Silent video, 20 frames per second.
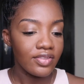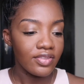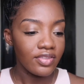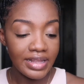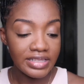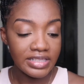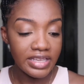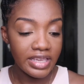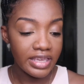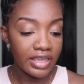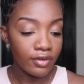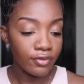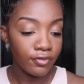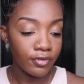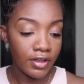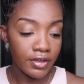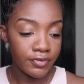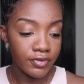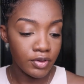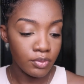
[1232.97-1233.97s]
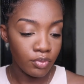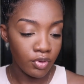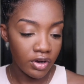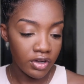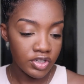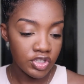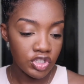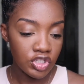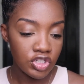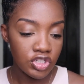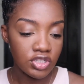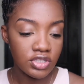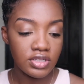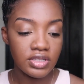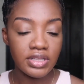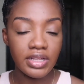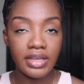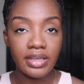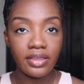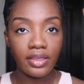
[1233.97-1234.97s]
I take a fluffy brush
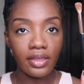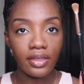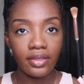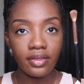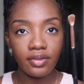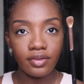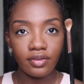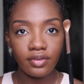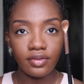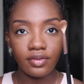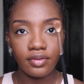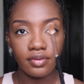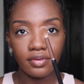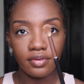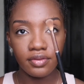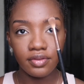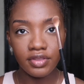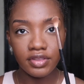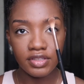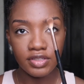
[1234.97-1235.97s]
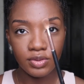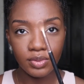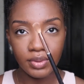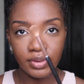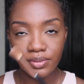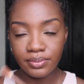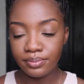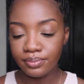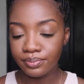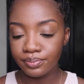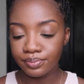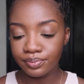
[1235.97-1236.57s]
like this one,